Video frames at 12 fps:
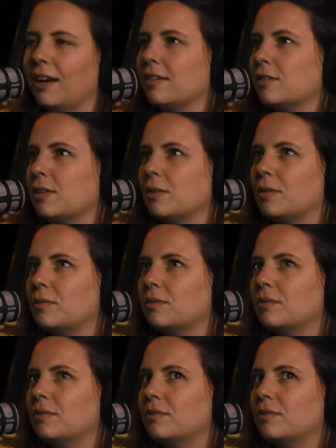so
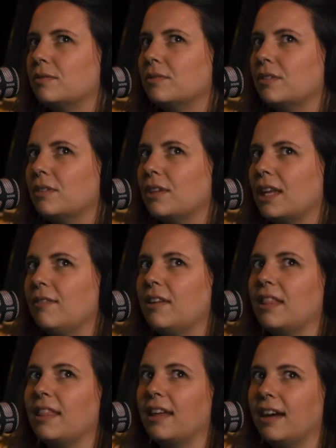
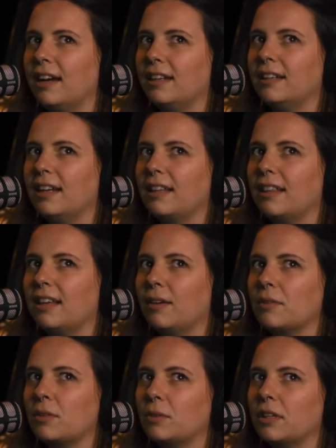given that, I think I
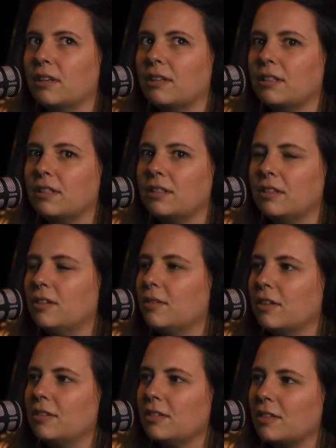was holding on to, no,
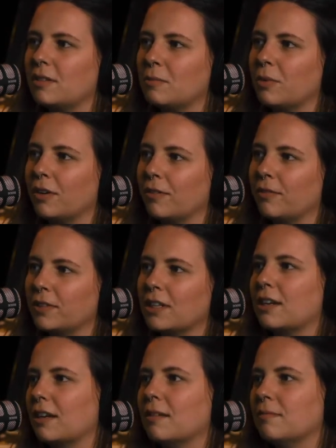there's still more to
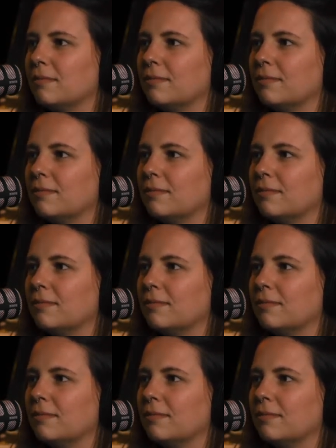come.